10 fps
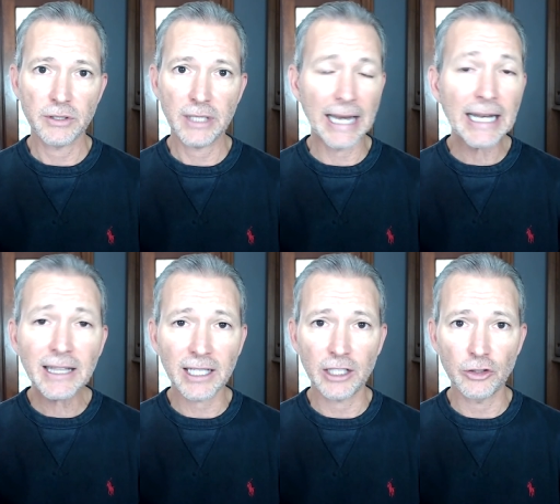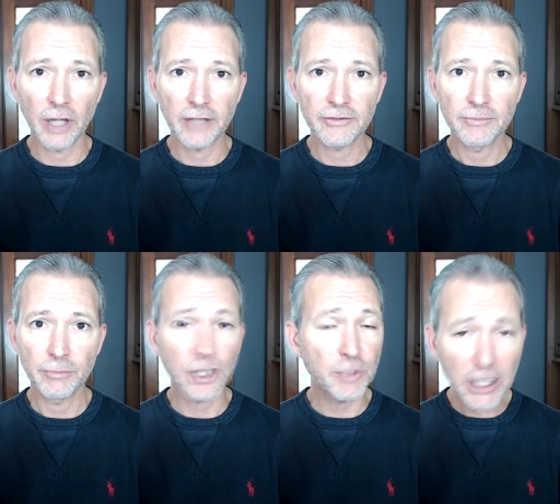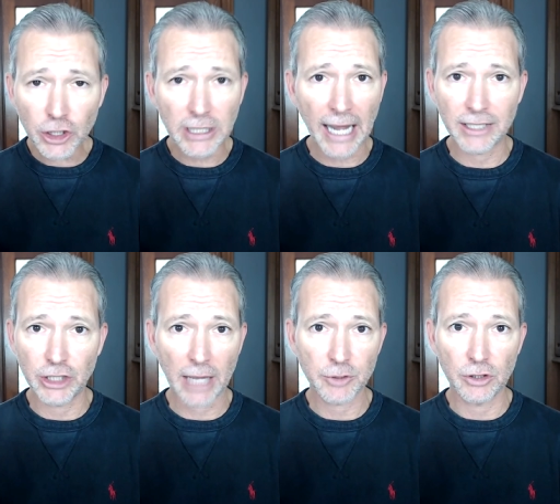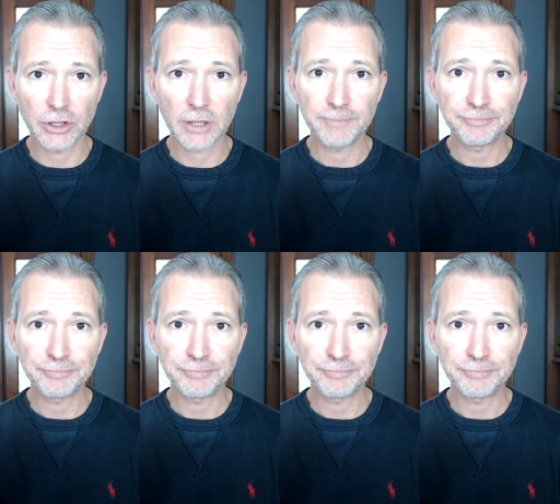in anything in your life, but especially not in job searching.